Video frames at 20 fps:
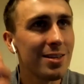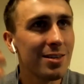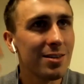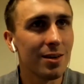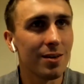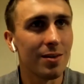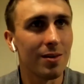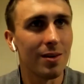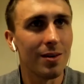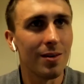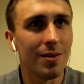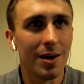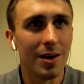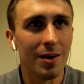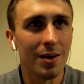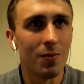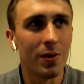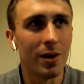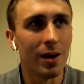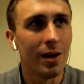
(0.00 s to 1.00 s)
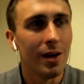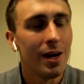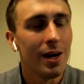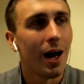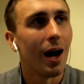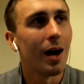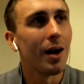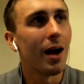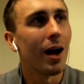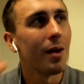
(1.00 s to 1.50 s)
to.
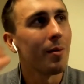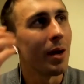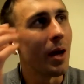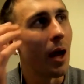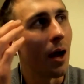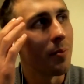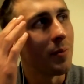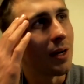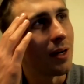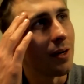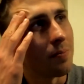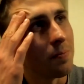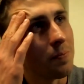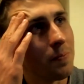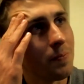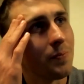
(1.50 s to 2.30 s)
I mean,